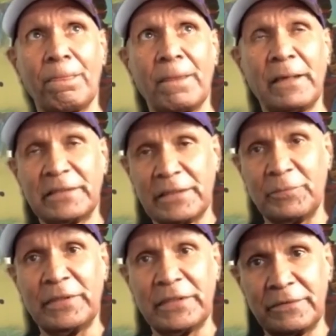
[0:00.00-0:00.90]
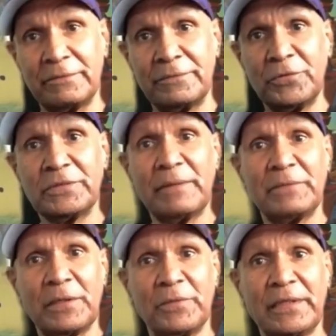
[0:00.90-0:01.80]
I think we could do
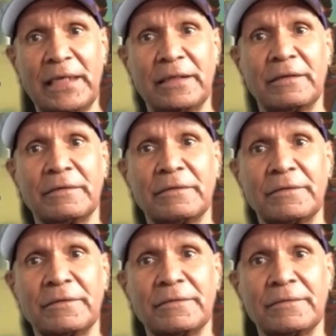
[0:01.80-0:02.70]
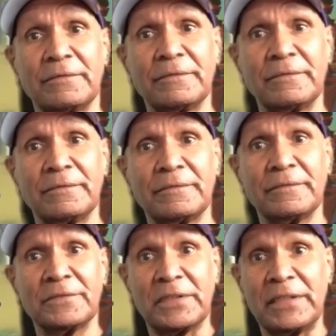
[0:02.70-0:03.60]
something with that.
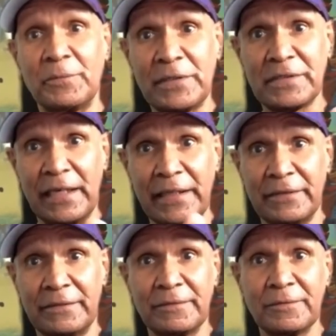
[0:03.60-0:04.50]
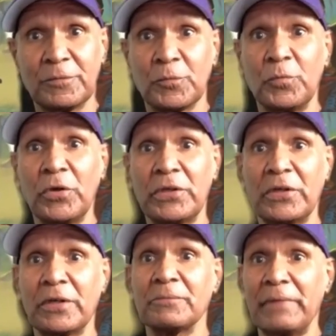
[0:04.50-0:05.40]
So then we started working
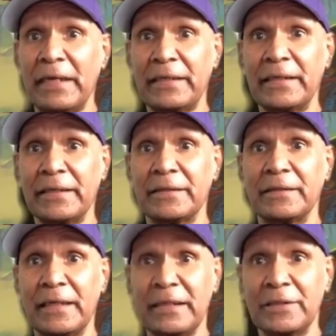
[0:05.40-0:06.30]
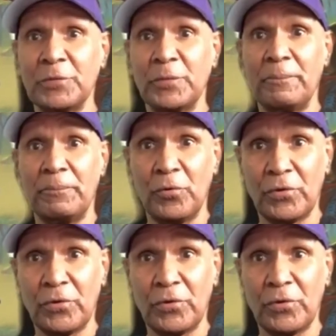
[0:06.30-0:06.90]
on making it into a book.